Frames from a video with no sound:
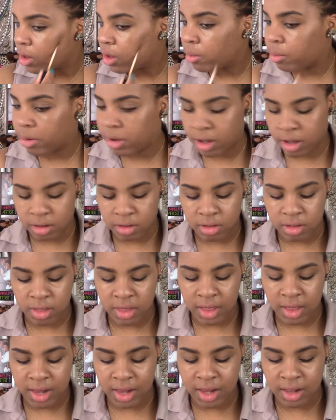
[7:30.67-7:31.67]
but other than
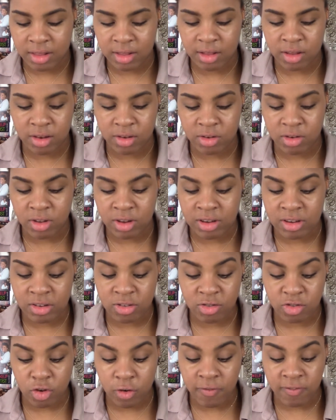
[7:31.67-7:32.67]
that, that's good. You can
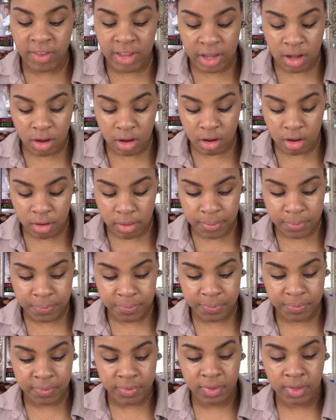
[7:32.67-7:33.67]
use your finger
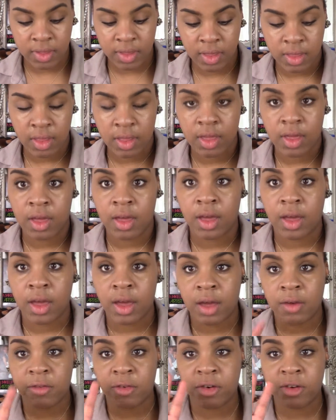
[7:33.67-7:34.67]

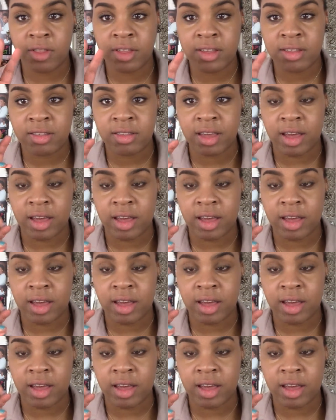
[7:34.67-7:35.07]
for this.